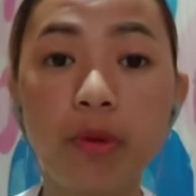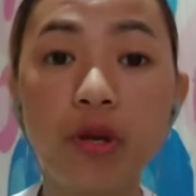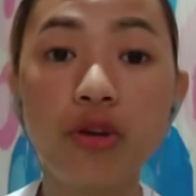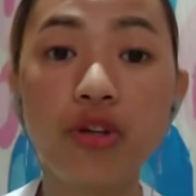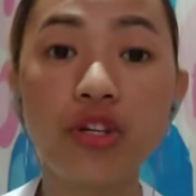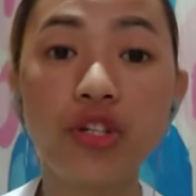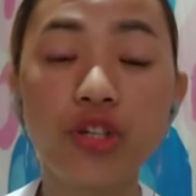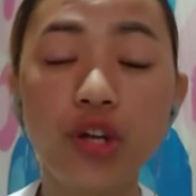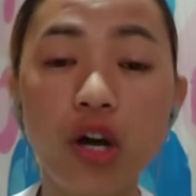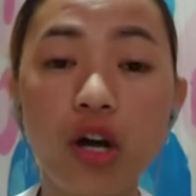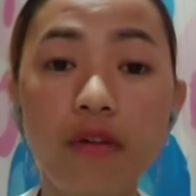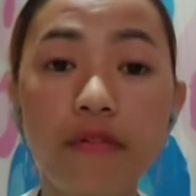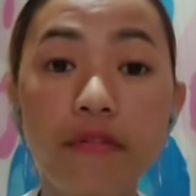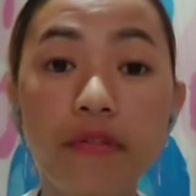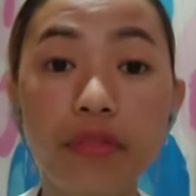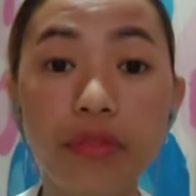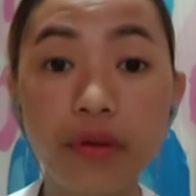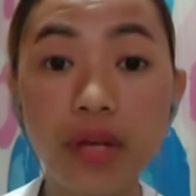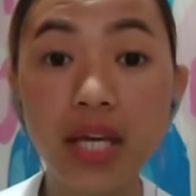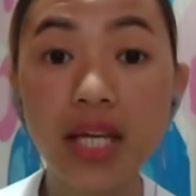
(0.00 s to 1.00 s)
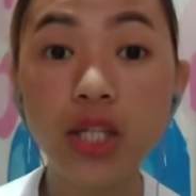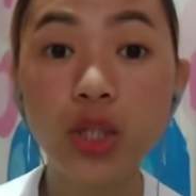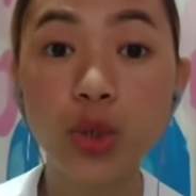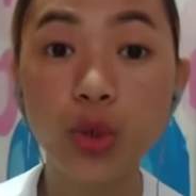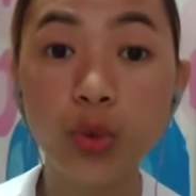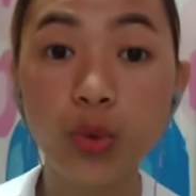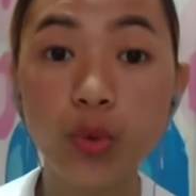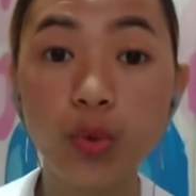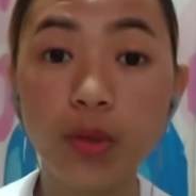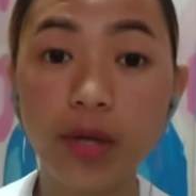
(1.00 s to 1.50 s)
a period of 3
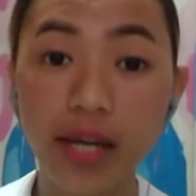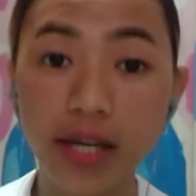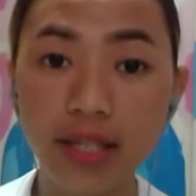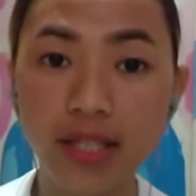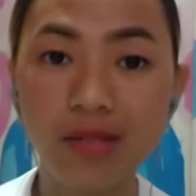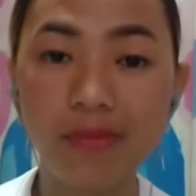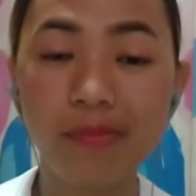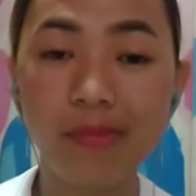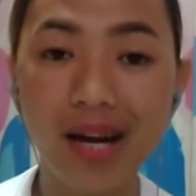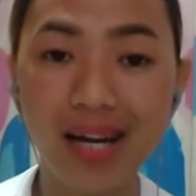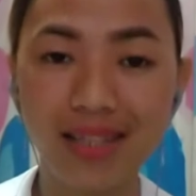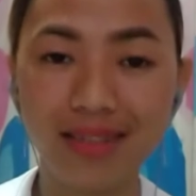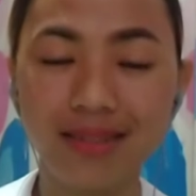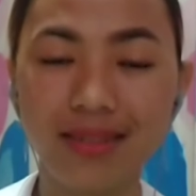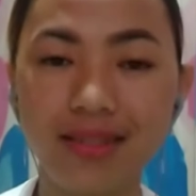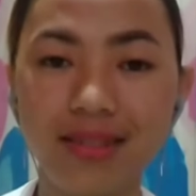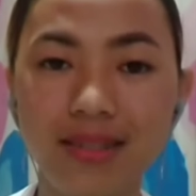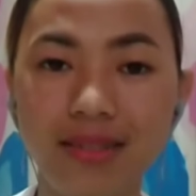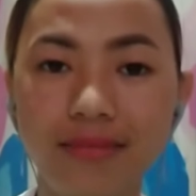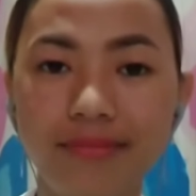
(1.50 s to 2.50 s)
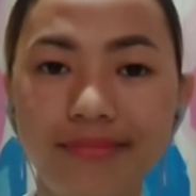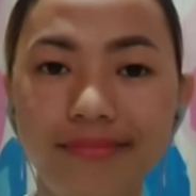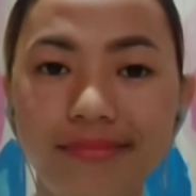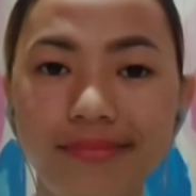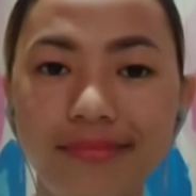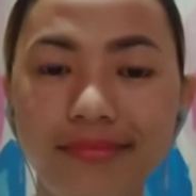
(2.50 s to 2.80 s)
to 18 months.